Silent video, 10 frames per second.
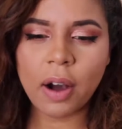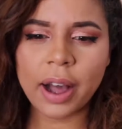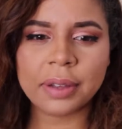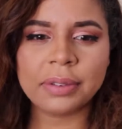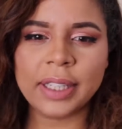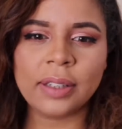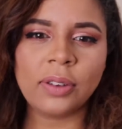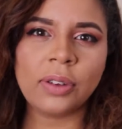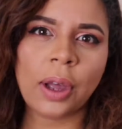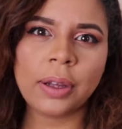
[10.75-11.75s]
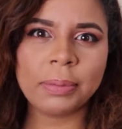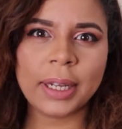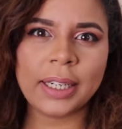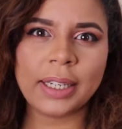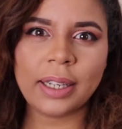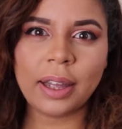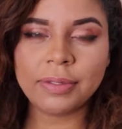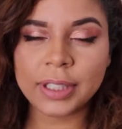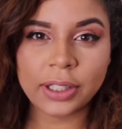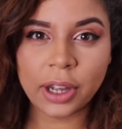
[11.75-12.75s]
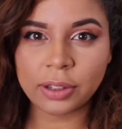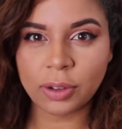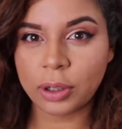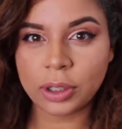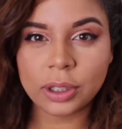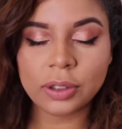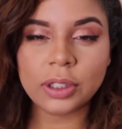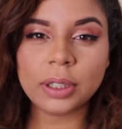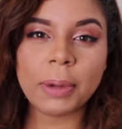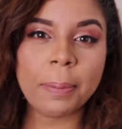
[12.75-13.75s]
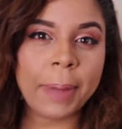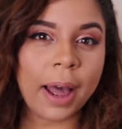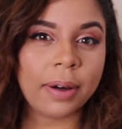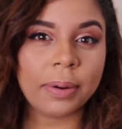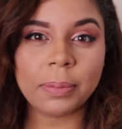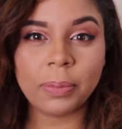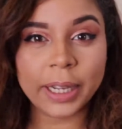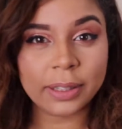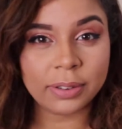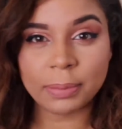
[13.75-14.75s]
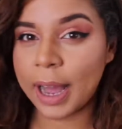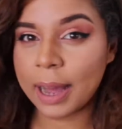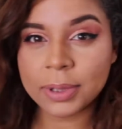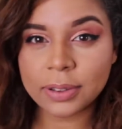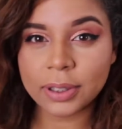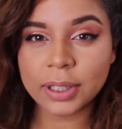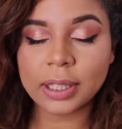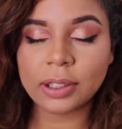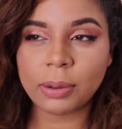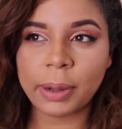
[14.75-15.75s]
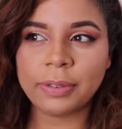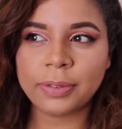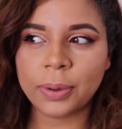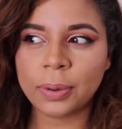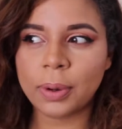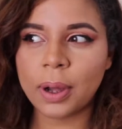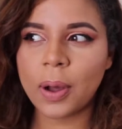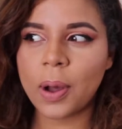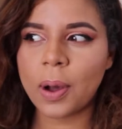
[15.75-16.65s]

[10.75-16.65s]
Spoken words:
I've seen so many videos on YouTube about wigs from Amazon, so I thought